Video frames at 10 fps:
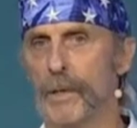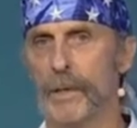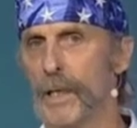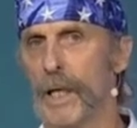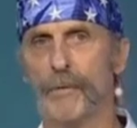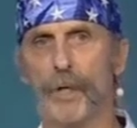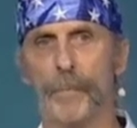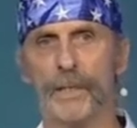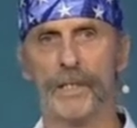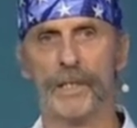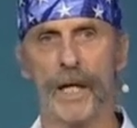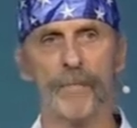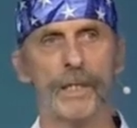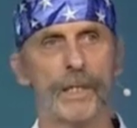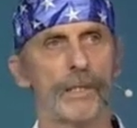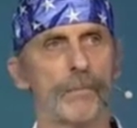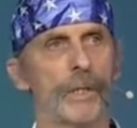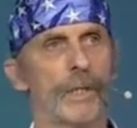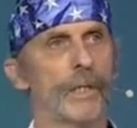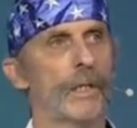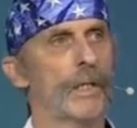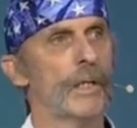when I grew up in the 70s and when